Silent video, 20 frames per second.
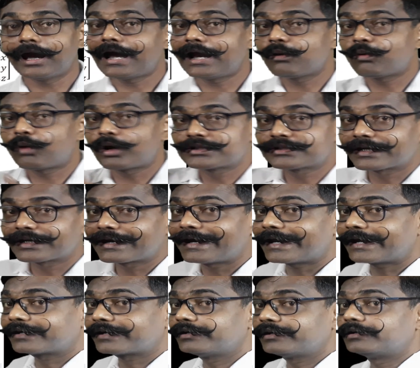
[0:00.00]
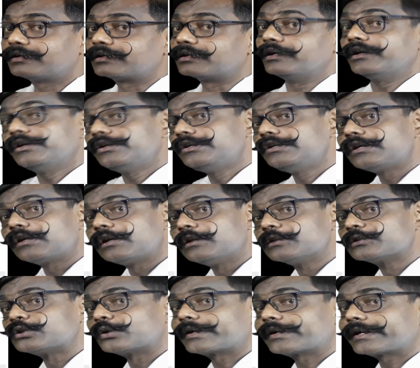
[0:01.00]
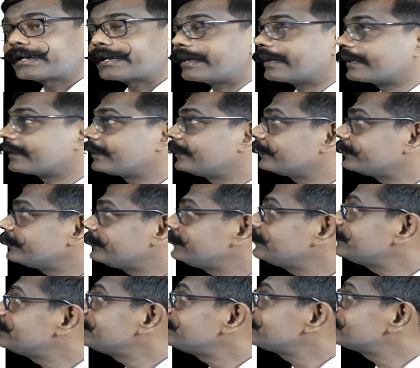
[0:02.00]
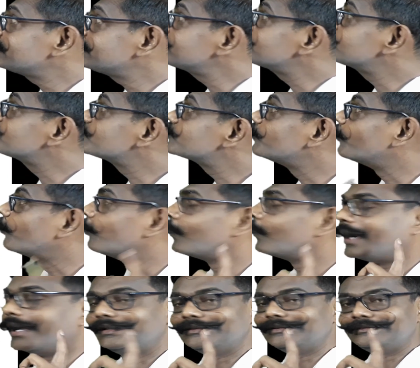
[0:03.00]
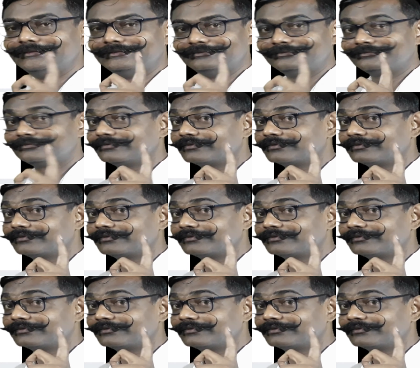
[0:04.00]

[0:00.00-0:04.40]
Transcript: And what is the character? Here also character is one.